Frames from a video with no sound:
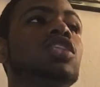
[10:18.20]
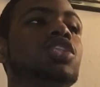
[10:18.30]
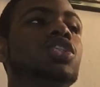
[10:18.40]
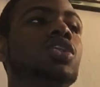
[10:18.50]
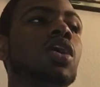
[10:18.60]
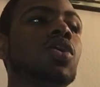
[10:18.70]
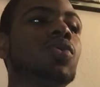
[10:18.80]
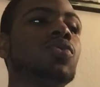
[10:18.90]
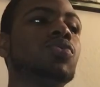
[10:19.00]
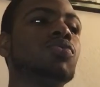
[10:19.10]

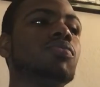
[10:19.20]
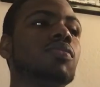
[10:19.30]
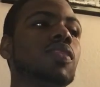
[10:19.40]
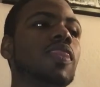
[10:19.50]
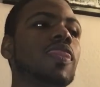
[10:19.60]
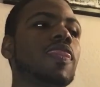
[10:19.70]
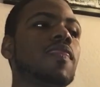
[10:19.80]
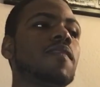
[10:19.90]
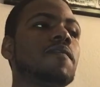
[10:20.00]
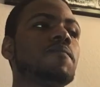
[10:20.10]
So
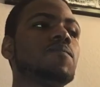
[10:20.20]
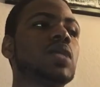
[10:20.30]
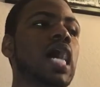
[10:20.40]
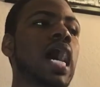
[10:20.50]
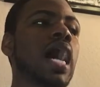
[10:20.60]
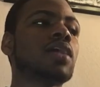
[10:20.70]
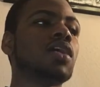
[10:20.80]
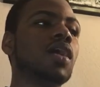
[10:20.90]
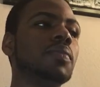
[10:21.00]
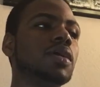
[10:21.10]

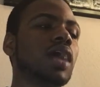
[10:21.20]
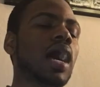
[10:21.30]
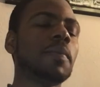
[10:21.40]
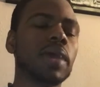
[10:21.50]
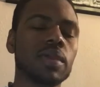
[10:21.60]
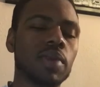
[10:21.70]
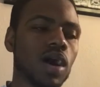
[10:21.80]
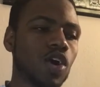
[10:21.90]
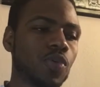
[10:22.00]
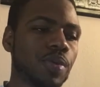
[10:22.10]
I made
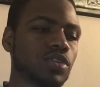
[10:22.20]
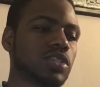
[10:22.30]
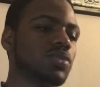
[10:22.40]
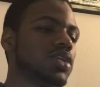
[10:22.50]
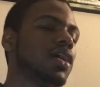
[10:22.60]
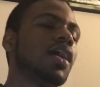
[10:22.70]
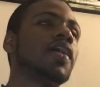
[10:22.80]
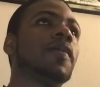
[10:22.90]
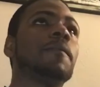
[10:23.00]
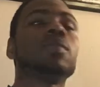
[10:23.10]
my own post and I was like,
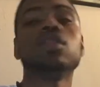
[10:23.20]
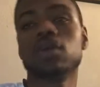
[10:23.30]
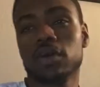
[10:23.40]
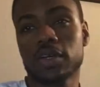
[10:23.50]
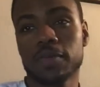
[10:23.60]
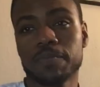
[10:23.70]
hey, look,